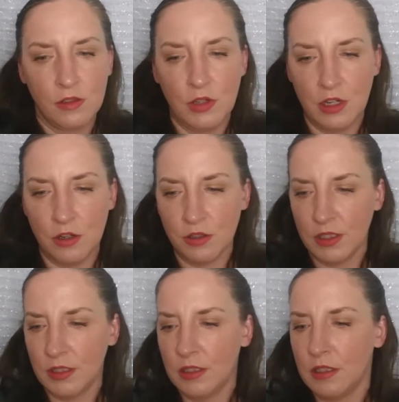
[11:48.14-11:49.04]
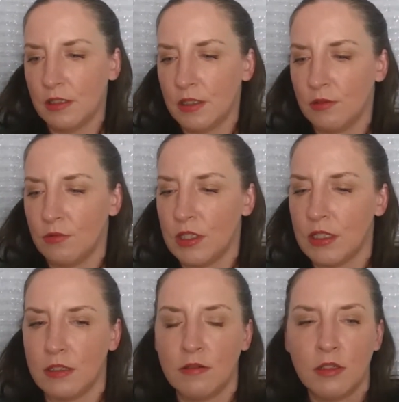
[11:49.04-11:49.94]
So here's this
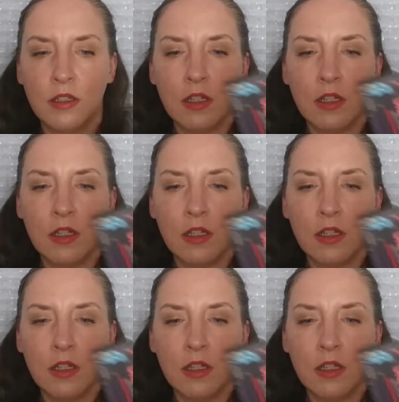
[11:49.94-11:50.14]
one.